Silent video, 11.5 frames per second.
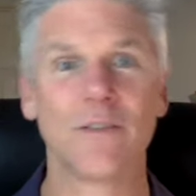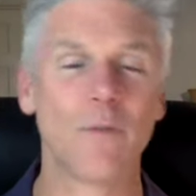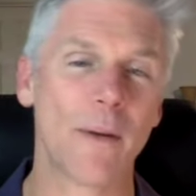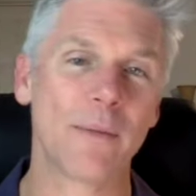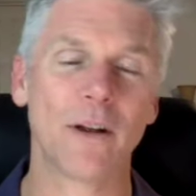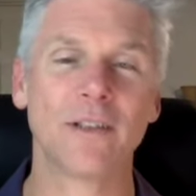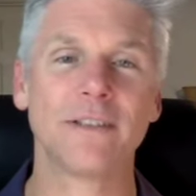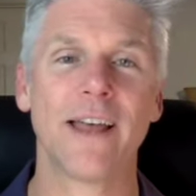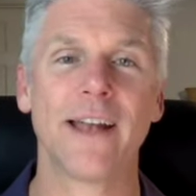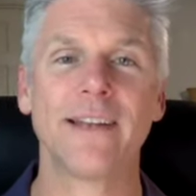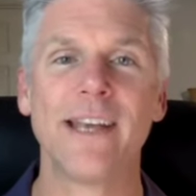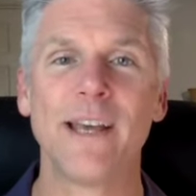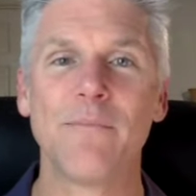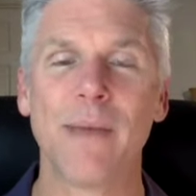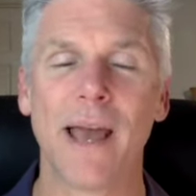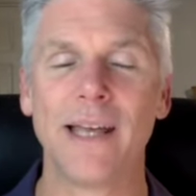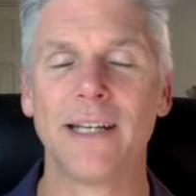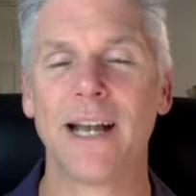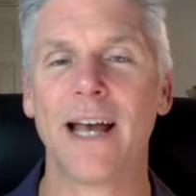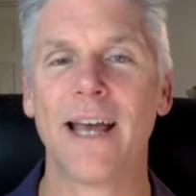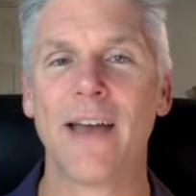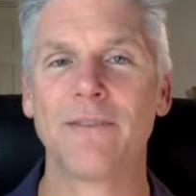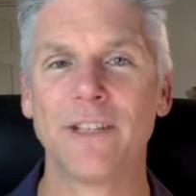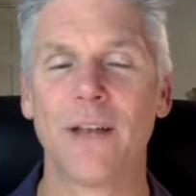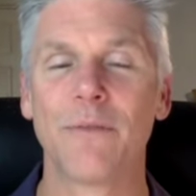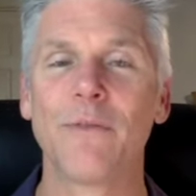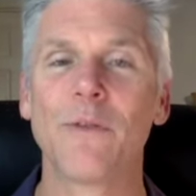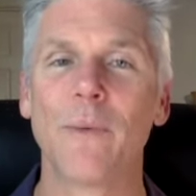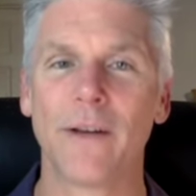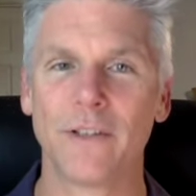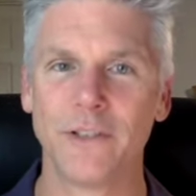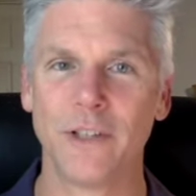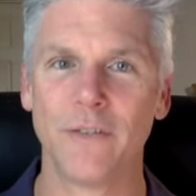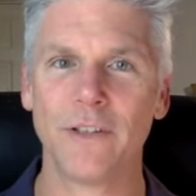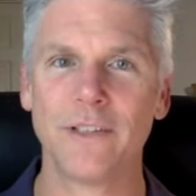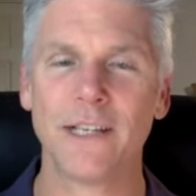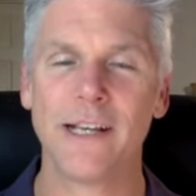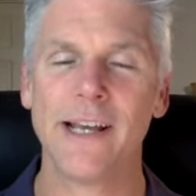of webinars that Kim Bain and I have done through the Wellness Universe.